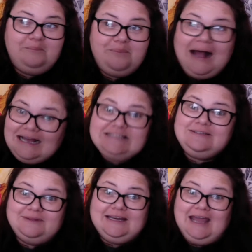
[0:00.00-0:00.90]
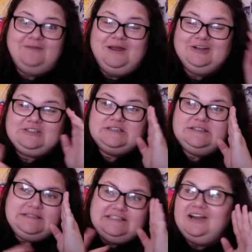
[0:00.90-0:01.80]
possibly nightmares because
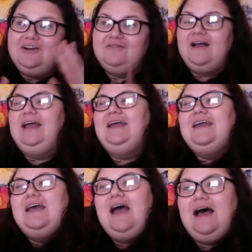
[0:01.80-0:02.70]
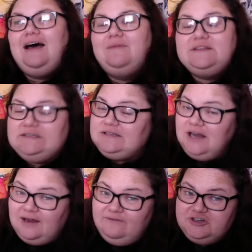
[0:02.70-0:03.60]
it's terrifying. Uh, this is a
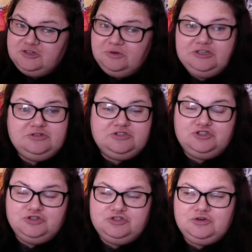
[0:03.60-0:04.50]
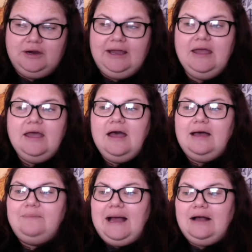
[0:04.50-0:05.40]
nonfiction book, so it's true story
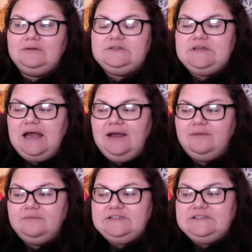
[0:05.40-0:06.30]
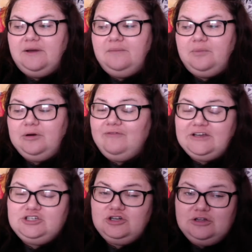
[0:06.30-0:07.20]
about um, some
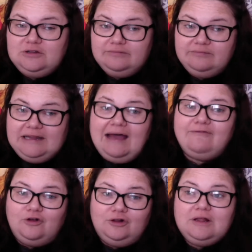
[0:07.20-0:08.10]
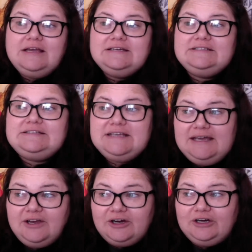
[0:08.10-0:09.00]
professional level
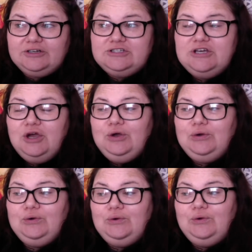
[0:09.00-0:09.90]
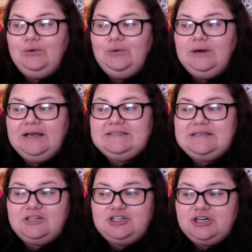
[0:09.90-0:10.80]
skiers who
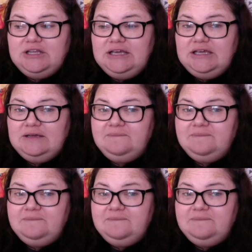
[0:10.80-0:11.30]
essentially